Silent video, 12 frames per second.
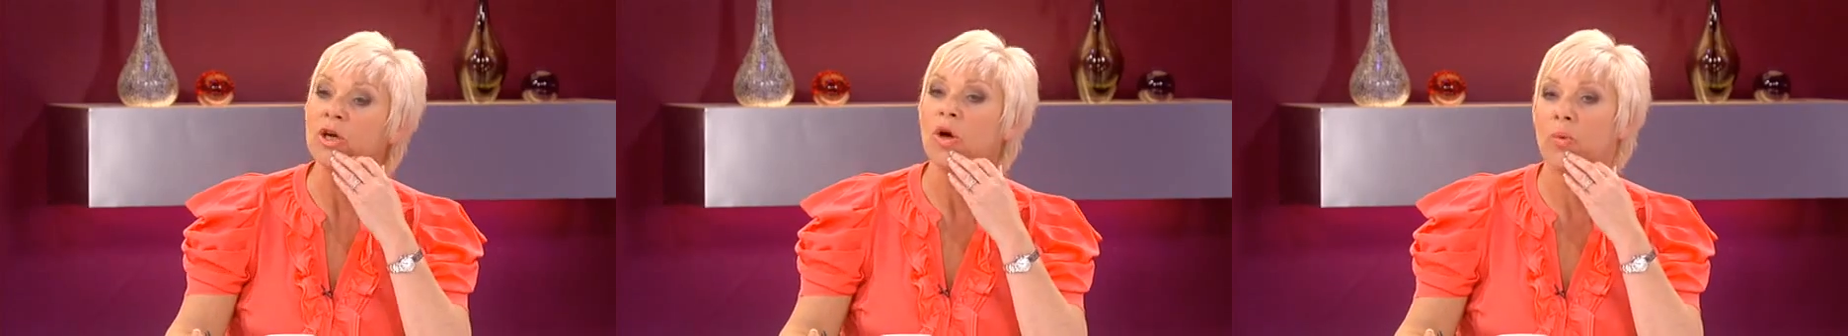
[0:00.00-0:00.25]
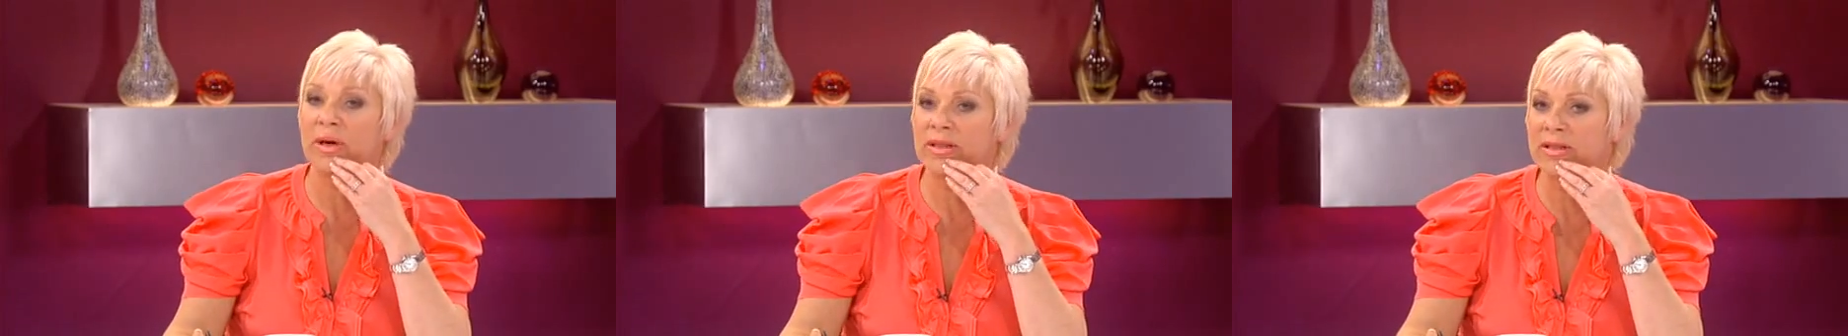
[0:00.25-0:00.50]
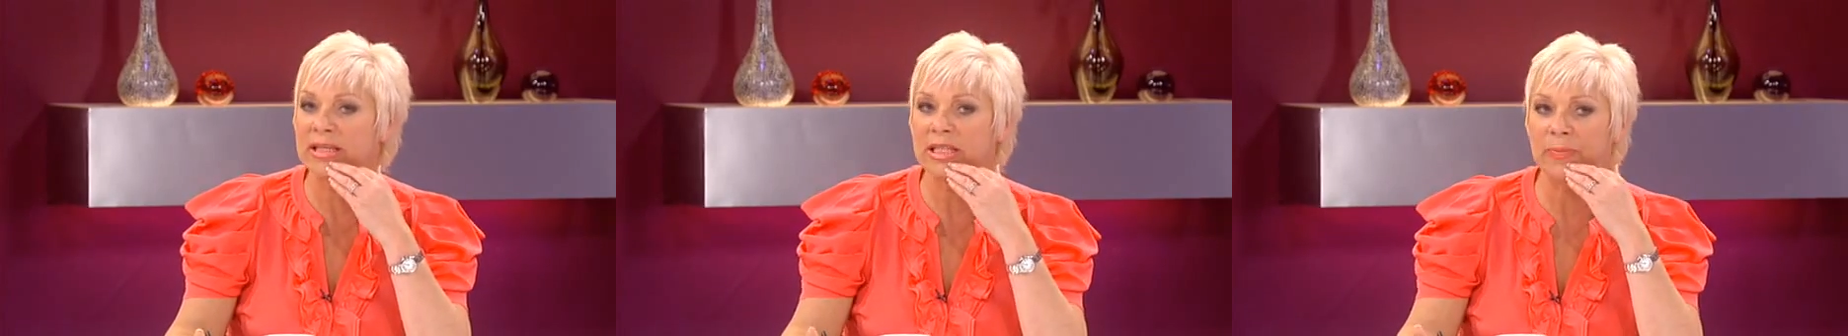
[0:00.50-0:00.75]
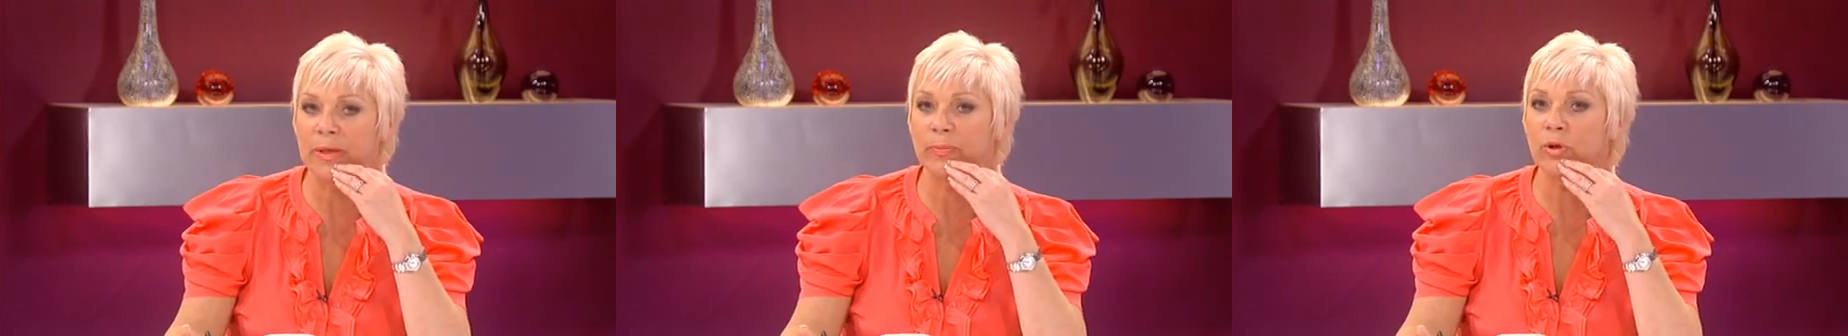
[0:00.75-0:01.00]
whether these
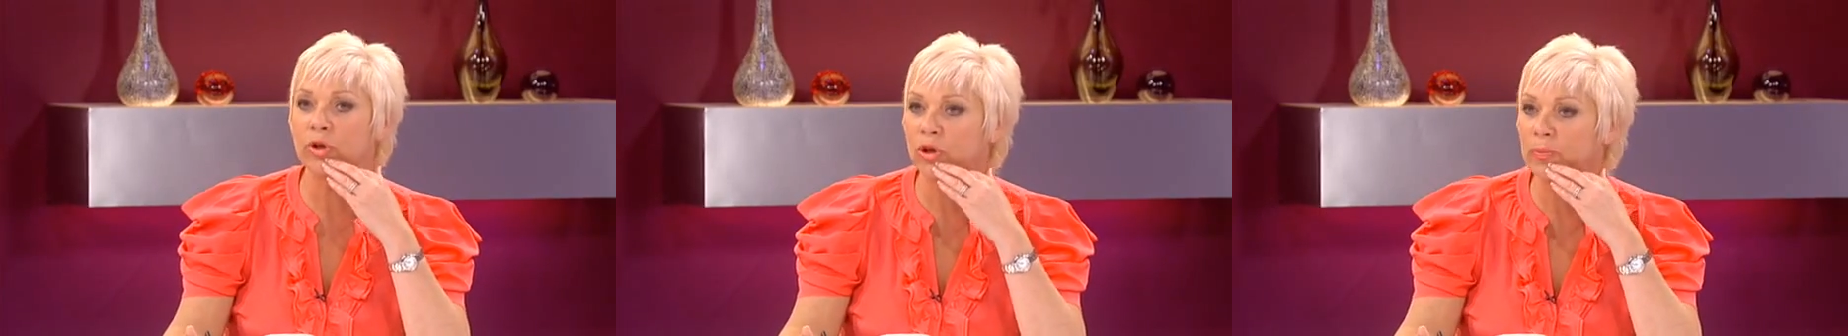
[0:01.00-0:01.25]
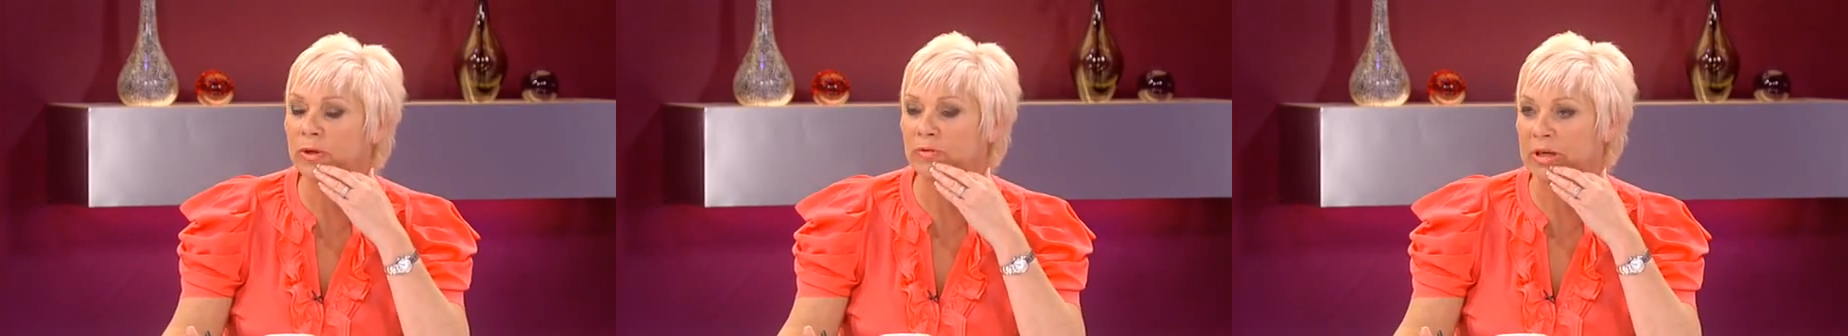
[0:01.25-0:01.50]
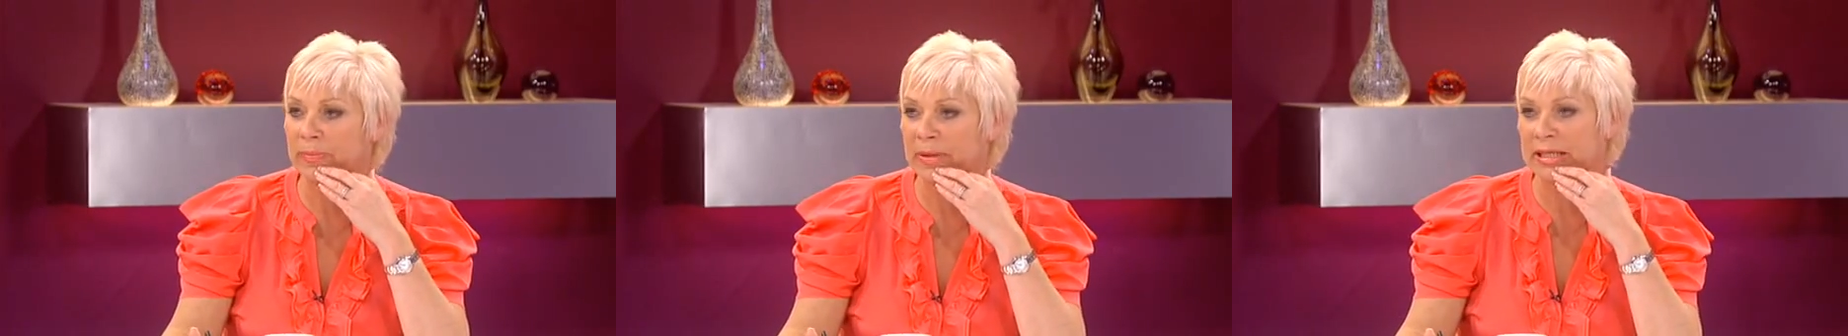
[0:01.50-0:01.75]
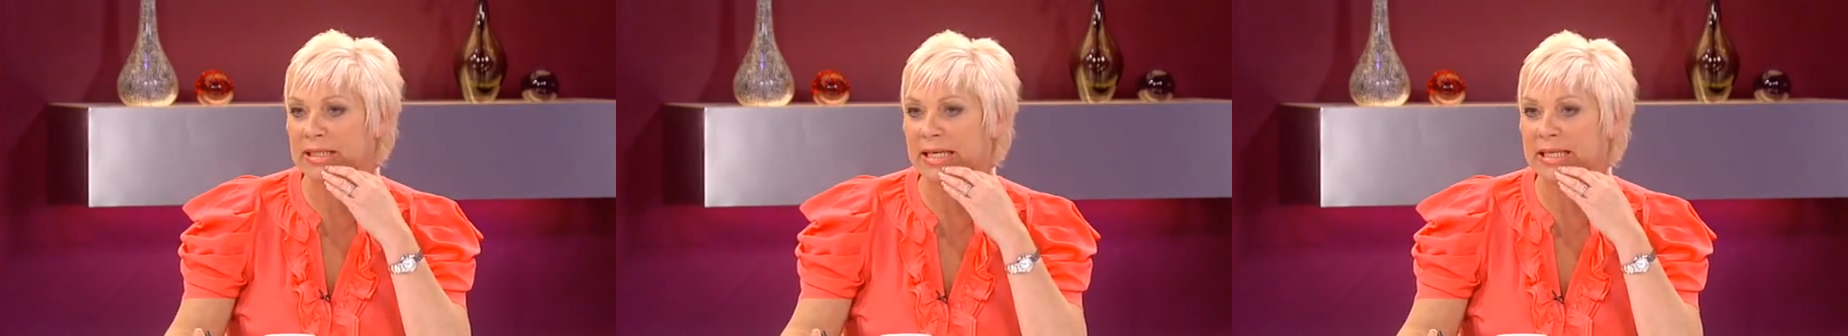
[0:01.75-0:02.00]
people could be
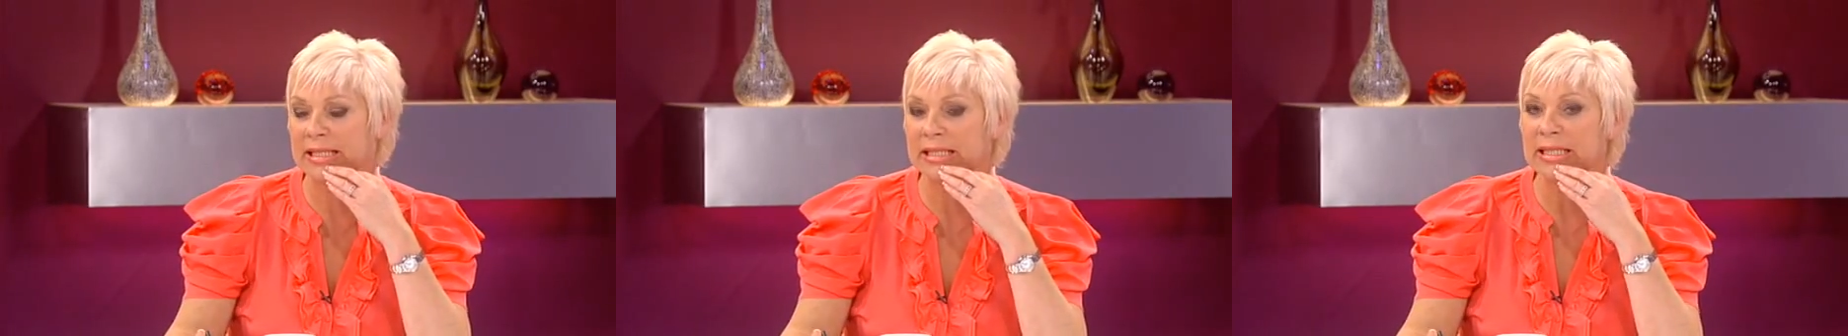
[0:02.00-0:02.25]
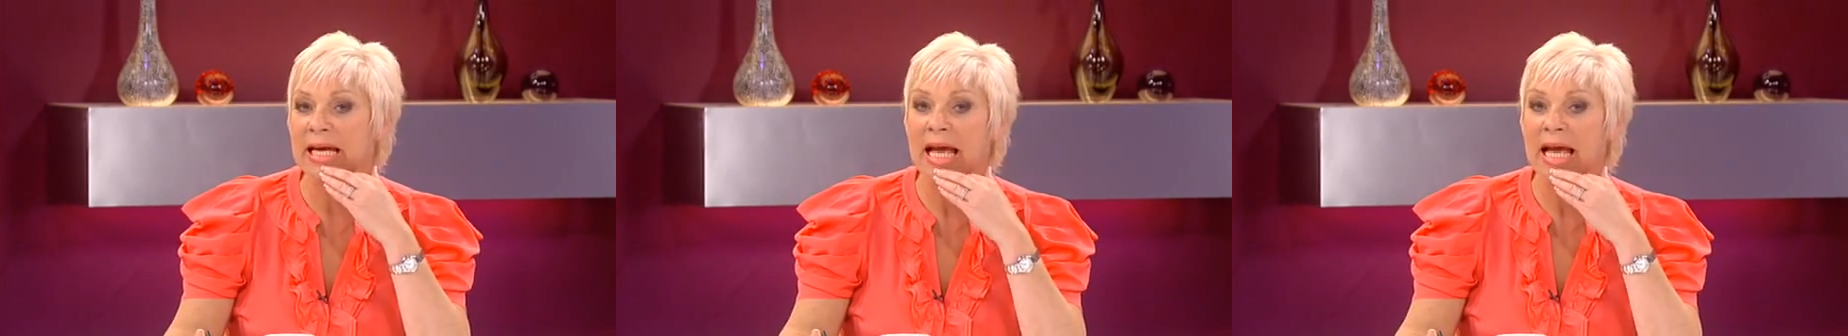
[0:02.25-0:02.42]
rehabilitated.